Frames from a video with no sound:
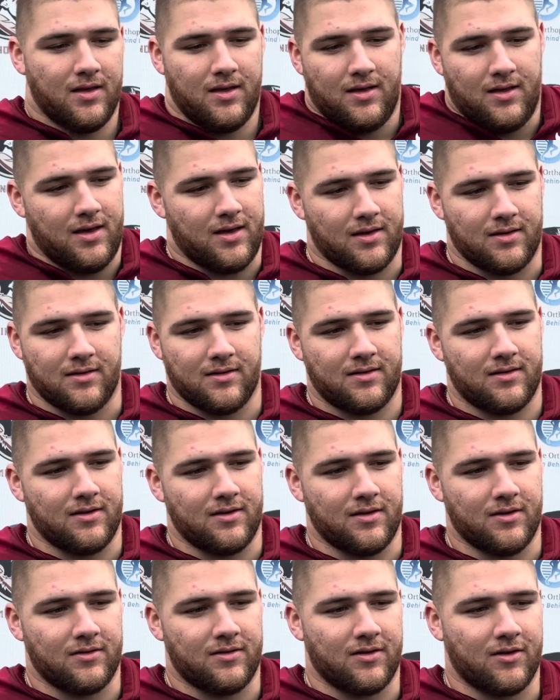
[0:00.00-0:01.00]

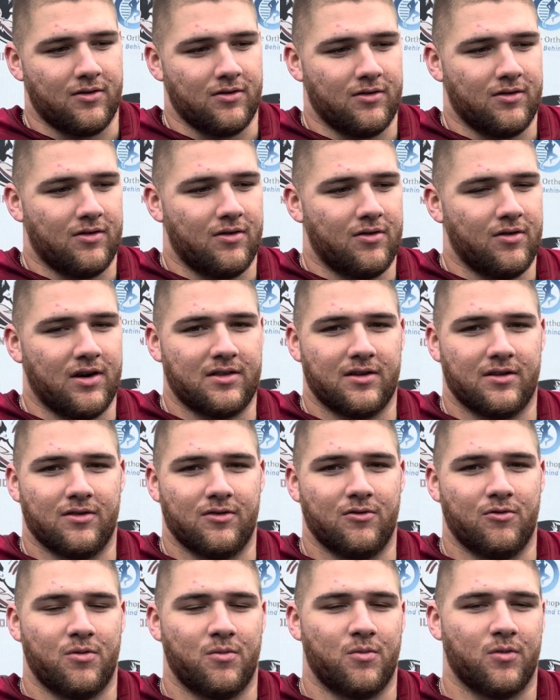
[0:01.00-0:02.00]
to go out there and
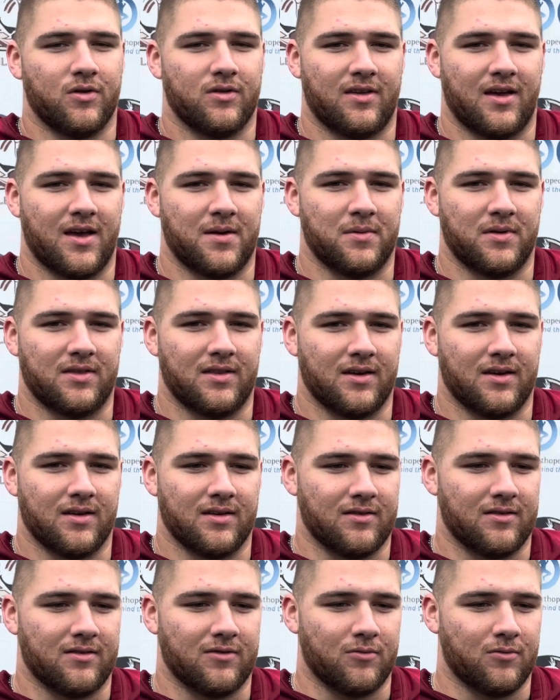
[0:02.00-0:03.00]
do it one more time, I think
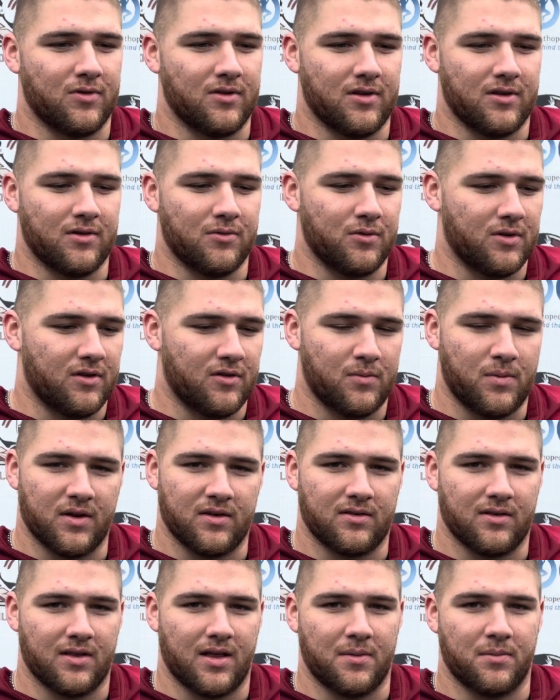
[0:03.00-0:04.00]
it's just a really, really
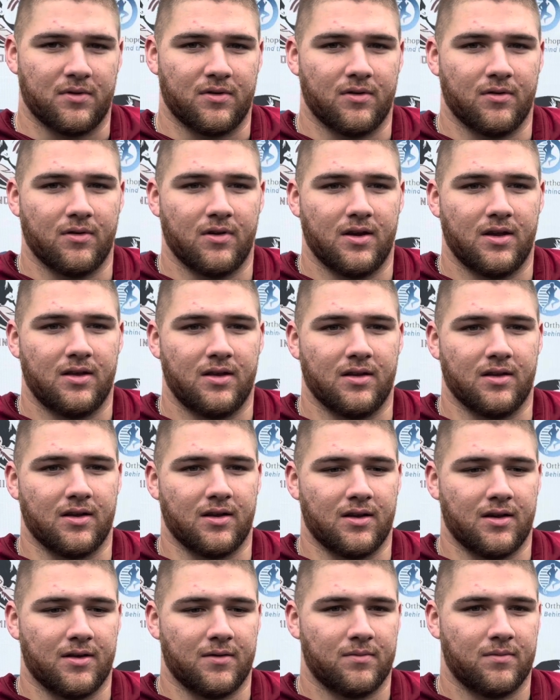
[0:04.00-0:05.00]
special opportunity.
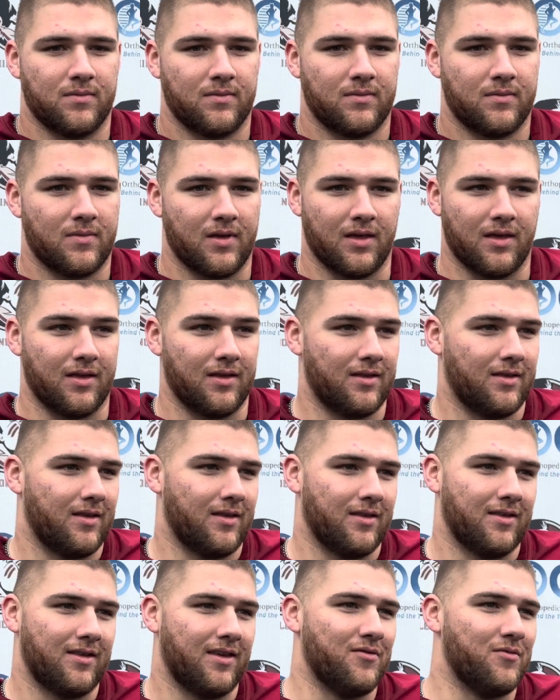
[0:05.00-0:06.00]
And
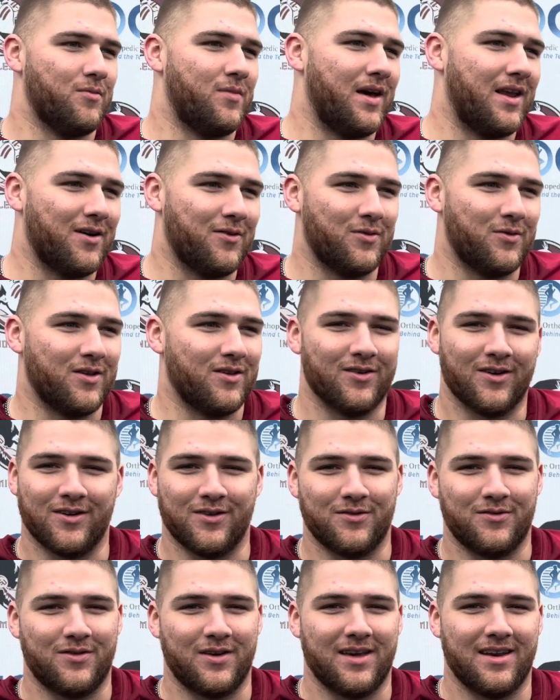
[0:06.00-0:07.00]
it's even better when you're
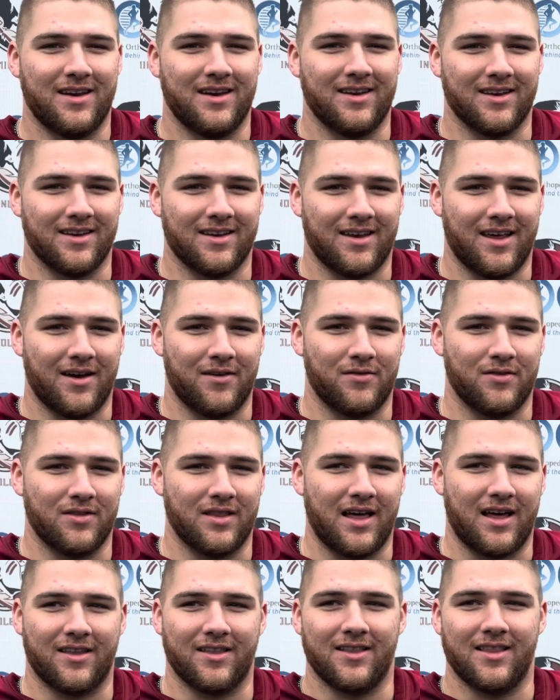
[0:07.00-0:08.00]
undefeated and you have a
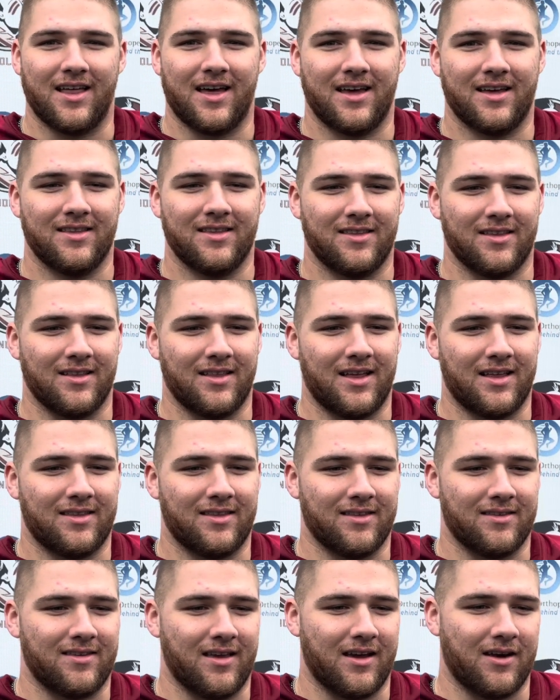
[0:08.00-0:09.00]
lot on the lines and a lot
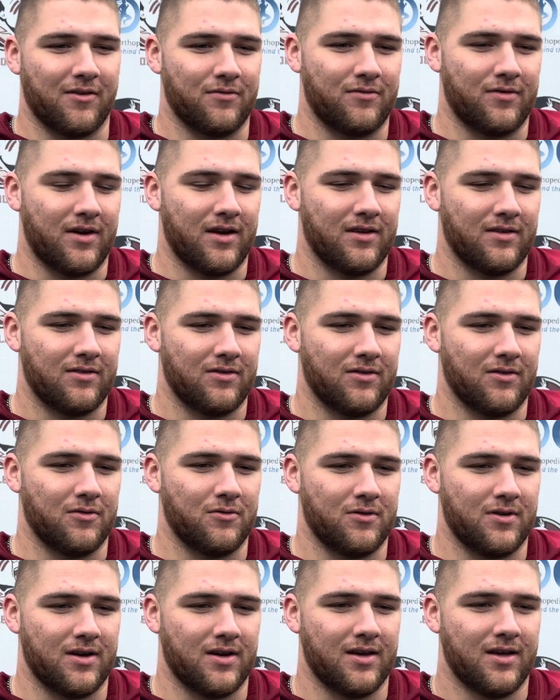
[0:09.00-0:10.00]
to sacrifice. So,
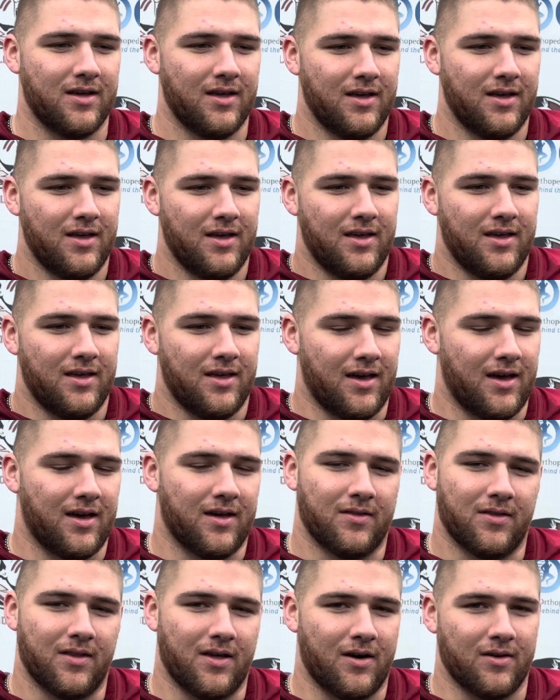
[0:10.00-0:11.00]

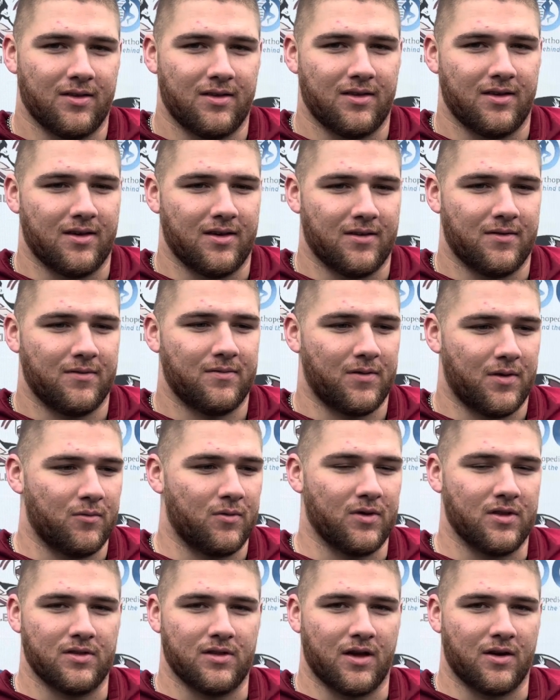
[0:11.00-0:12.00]
I'm
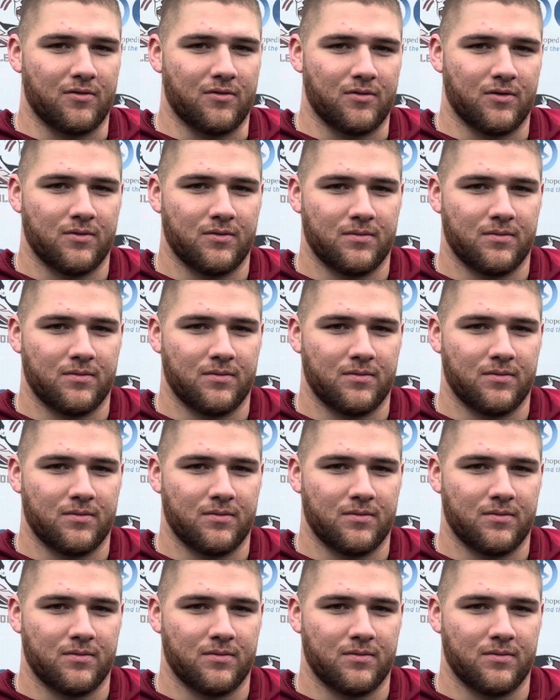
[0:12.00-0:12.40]
really thankful.